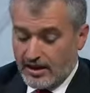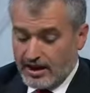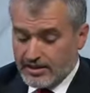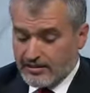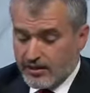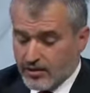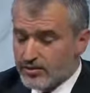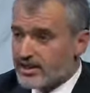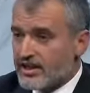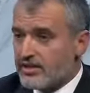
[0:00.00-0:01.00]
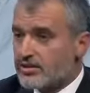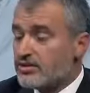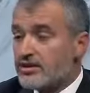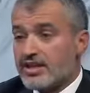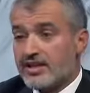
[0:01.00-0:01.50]
as Faruk said, you know,
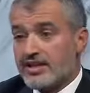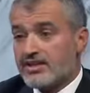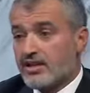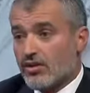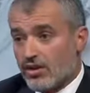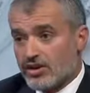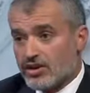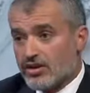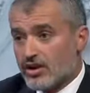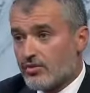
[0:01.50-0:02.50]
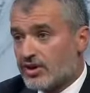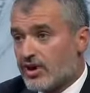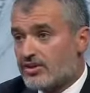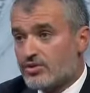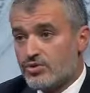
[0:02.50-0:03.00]
Turkey is a large country with
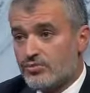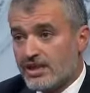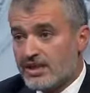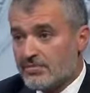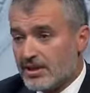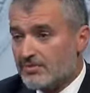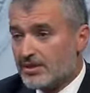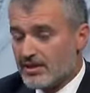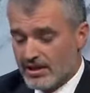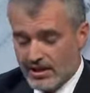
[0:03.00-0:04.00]
82 million people.